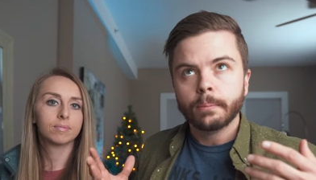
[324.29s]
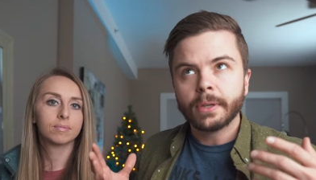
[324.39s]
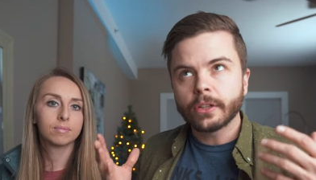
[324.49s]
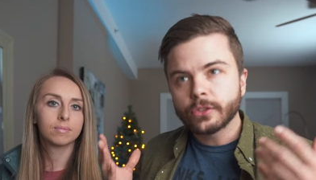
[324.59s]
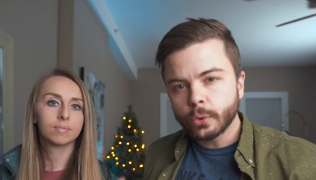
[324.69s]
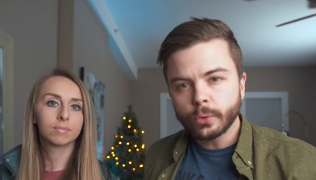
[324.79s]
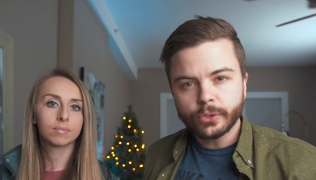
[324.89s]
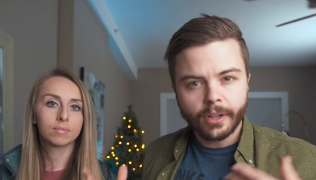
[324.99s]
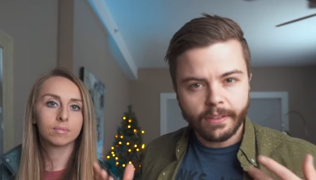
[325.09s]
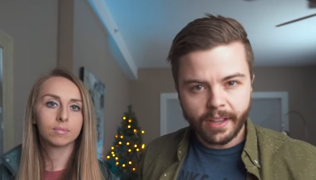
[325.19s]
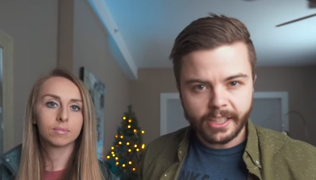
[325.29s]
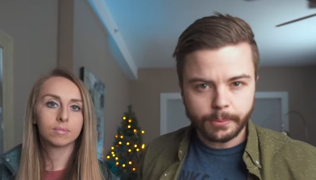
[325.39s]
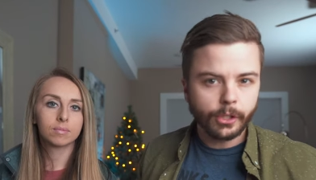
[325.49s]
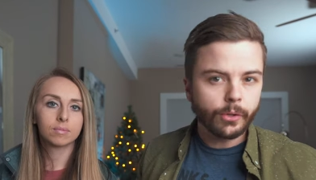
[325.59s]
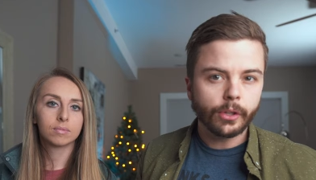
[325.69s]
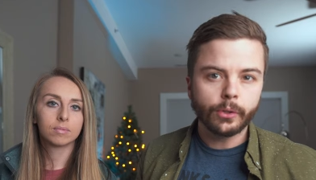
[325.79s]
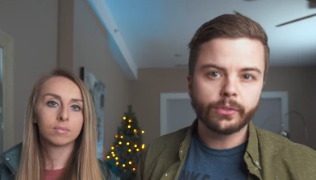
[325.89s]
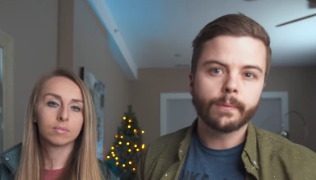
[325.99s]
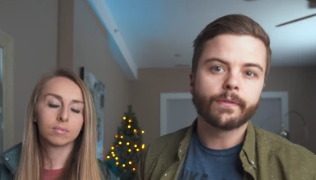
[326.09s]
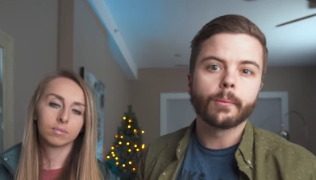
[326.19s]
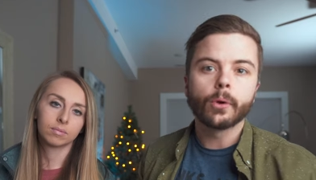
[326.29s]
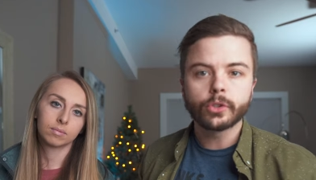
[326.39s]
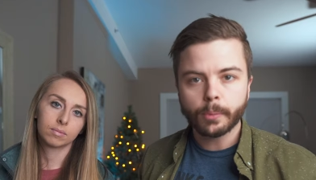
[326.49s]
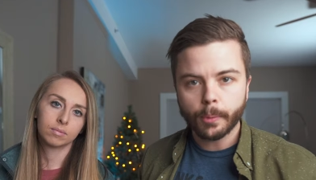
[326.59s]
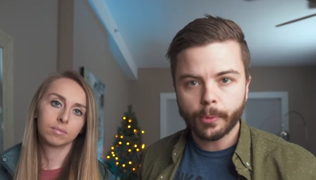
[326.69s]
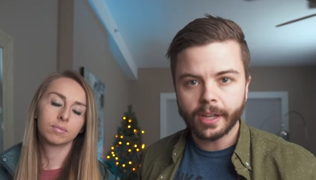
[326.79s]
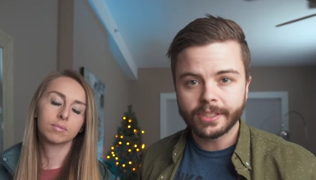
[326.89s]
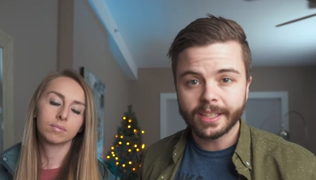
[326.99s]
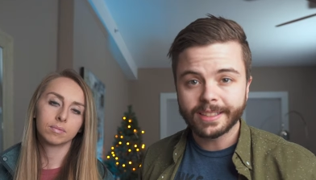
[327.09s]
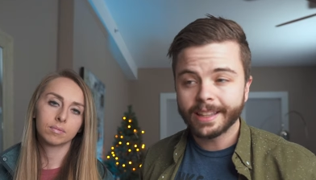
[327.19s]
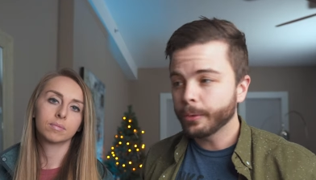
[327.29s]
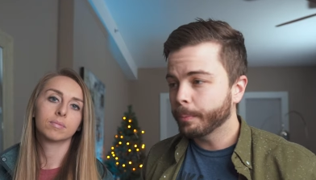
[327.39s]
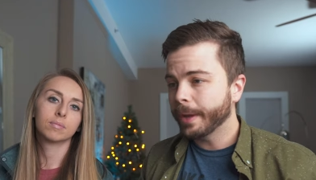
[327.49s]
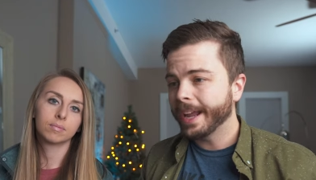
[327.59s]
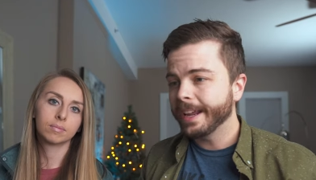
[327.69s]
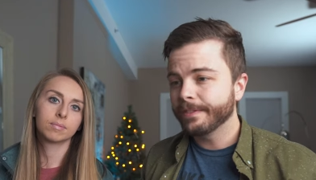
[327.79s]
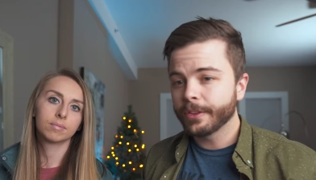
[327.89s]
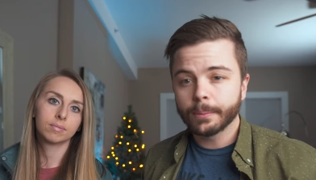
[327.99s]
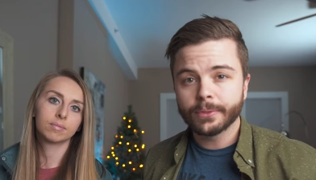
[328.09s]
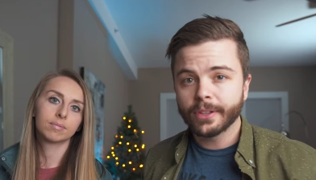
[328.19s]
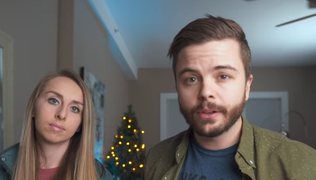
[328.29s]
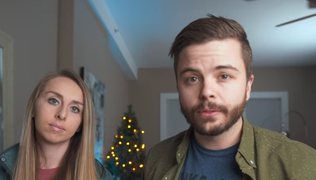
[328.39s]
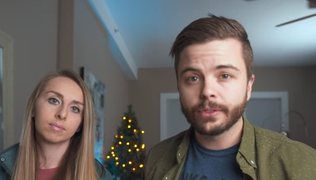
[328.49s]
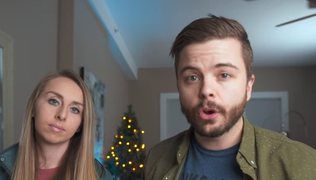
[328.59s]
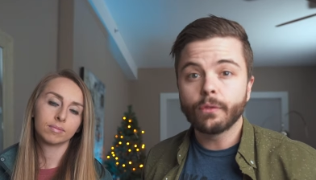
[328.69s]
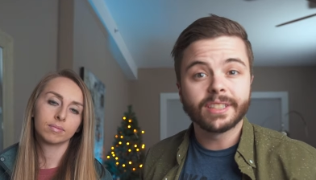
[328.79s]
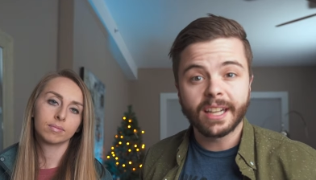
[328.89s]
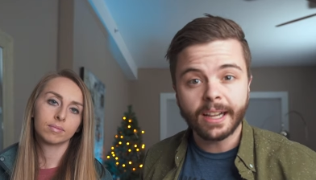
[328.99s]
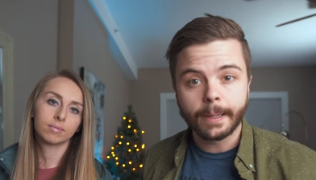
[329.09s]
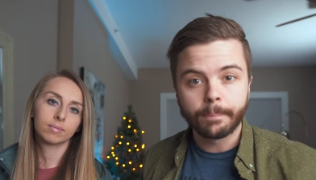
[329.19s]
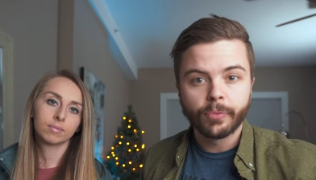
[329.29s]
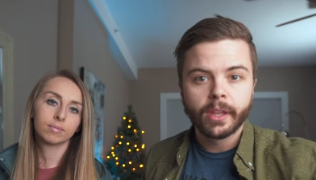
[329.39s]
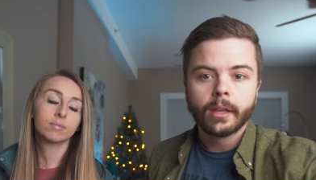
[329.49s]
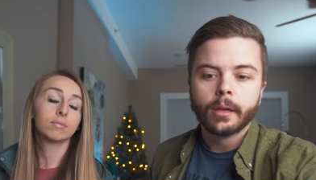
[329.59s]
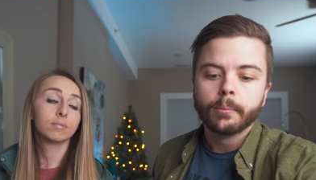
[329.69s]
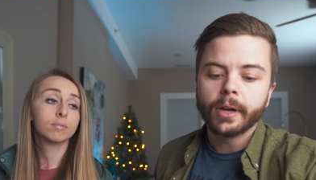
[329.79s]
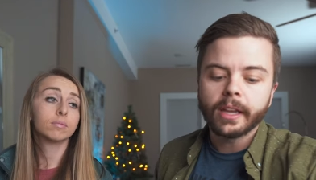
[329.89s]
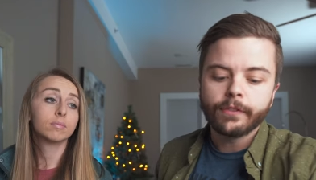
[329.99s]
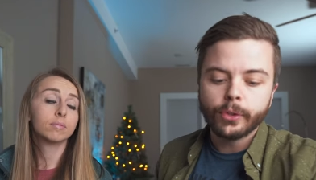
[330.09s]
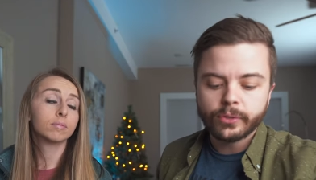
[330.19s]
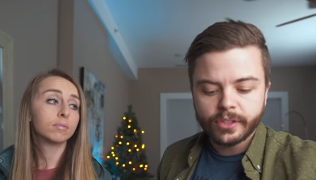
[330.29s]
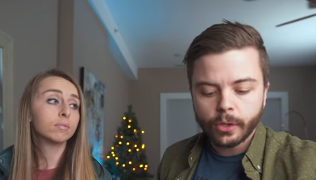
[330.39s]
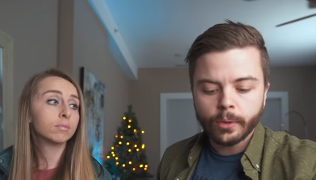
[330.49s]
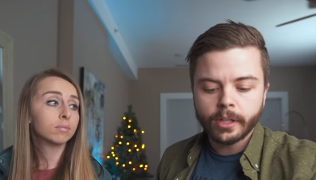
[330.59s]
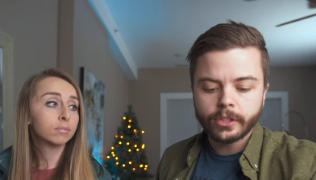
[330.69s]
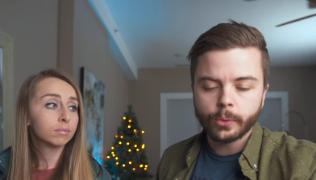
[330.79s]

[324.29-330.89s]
Speaker 1: Because tools are an investment, you can use them for multiple projects and they'll pay for themselves over time. But if you still wanted